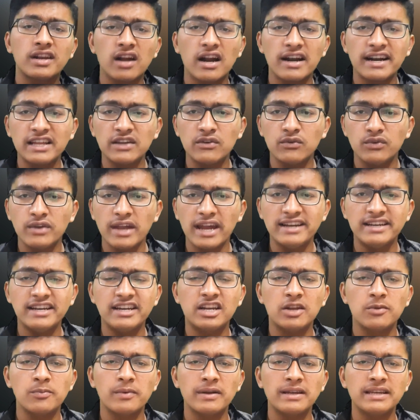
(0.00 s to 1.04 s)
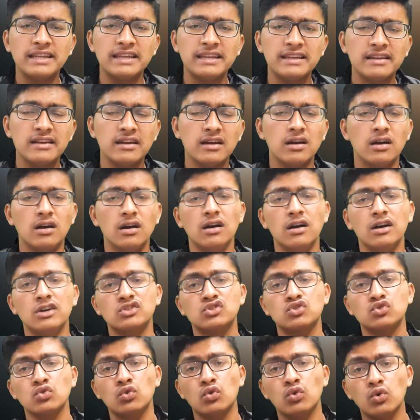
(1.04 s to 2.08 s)
regarding VIT EEE,
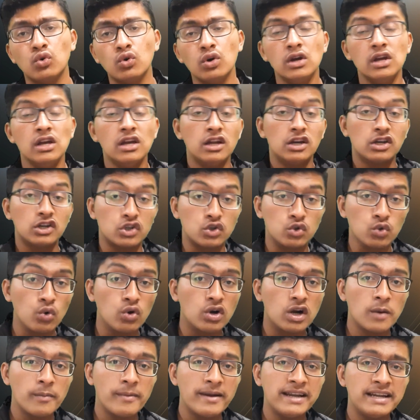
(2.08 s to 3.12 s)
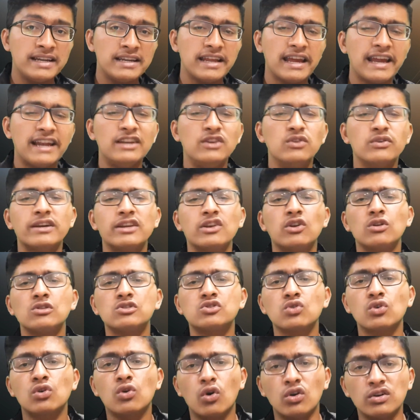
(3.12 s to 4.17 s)
so do comment, and you can
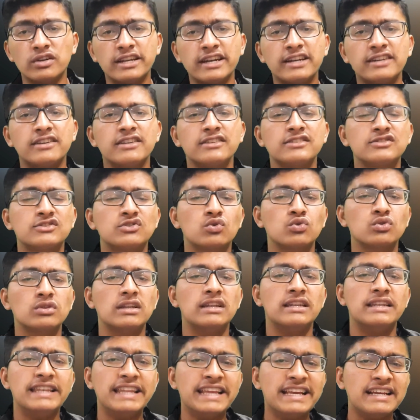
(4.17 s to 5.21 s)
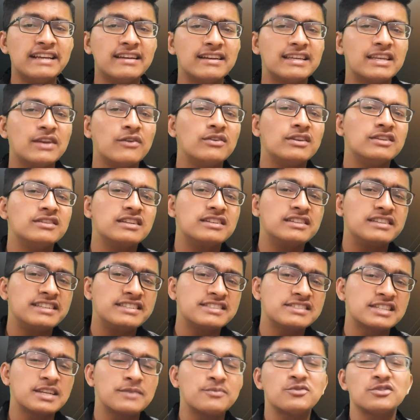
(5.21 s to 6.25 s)
also contact us through the link given in the
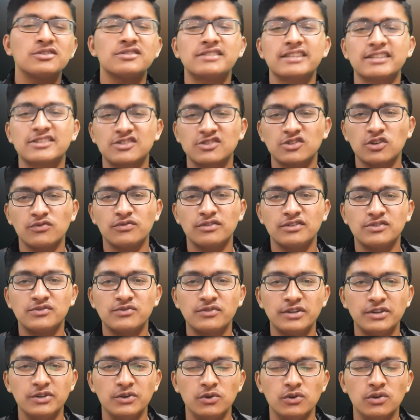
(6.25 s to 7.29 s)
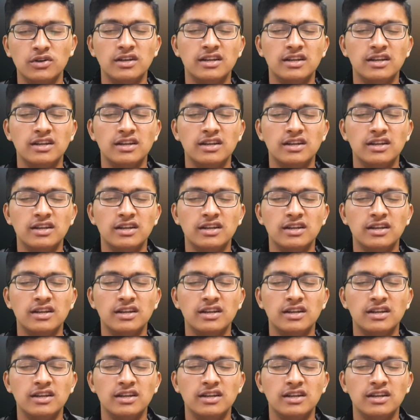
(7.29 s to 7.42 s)
description section of this video.